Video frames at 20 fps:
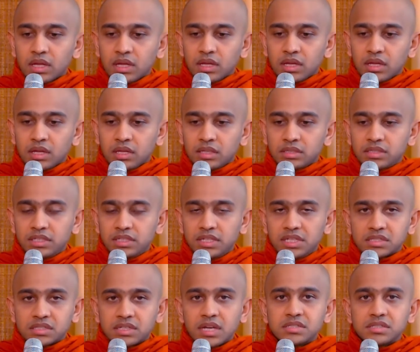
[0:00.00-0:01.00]
the
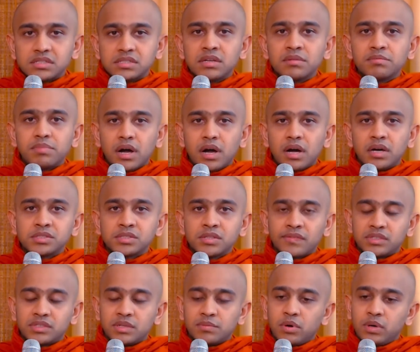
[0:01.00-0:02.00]
disgusting parts of
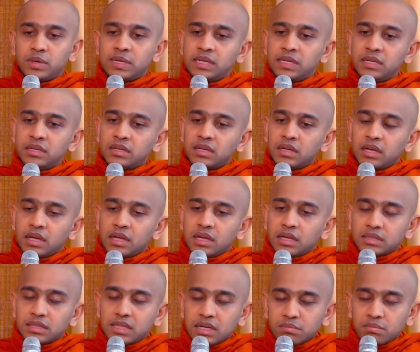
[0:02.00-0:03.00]
the body,
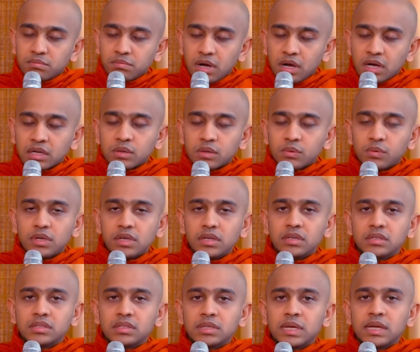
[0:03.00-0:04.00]
that monk will
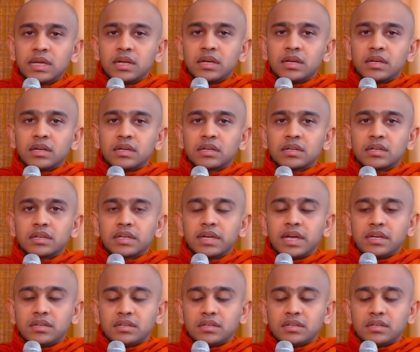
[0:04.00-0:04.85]
get